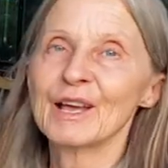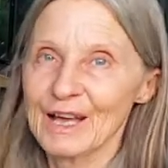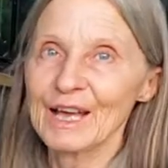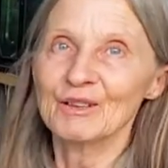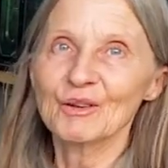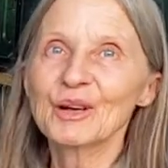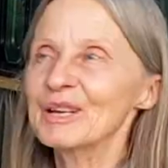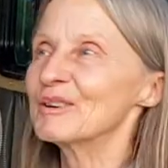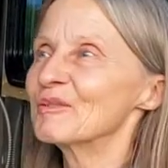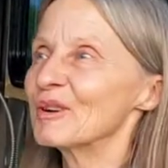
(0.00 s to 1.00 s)
I look
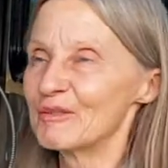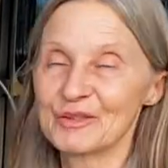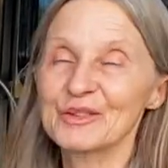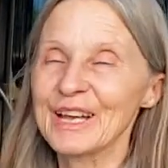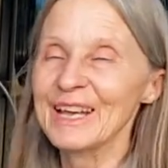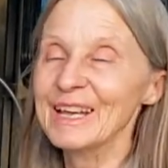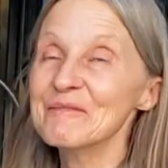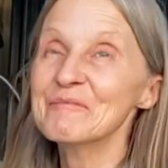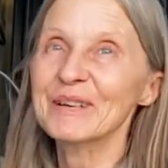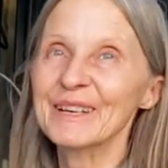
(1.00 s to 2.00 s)
kind of rough today.
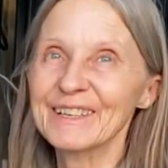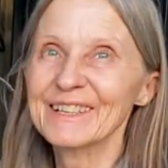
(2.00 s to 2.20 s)
But